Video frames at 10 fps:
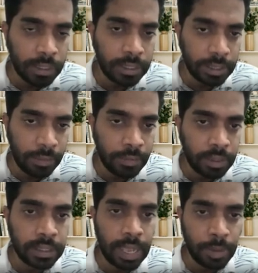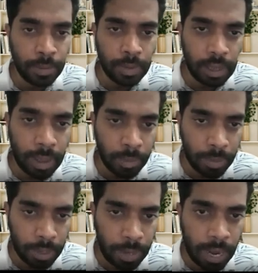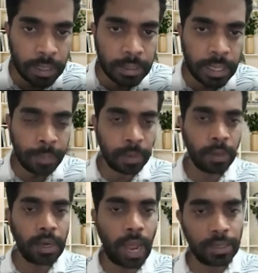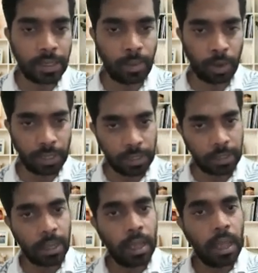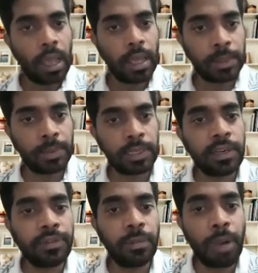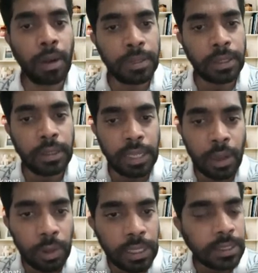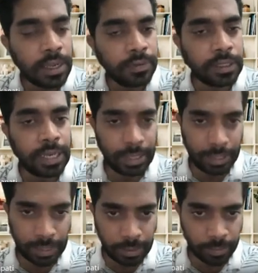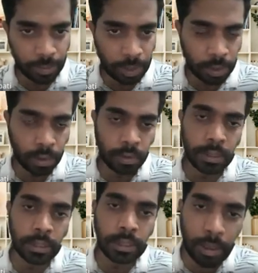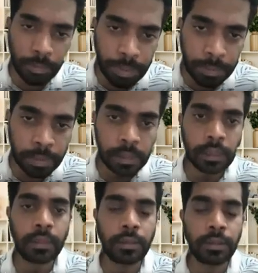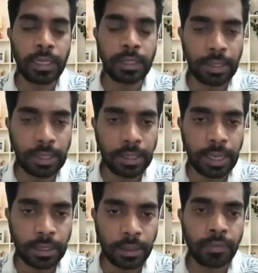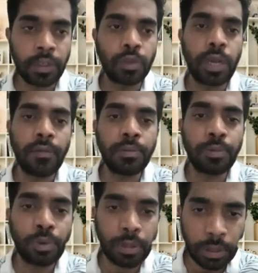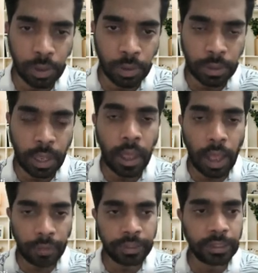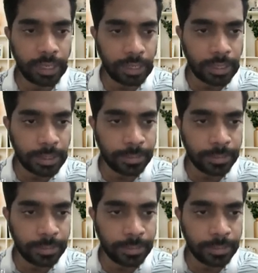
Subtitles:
them with this MMR, and MMR antibodies, especially for mumps, they only stay for 10 years. So some people, they suggest that we should have a booster dose after 10 years.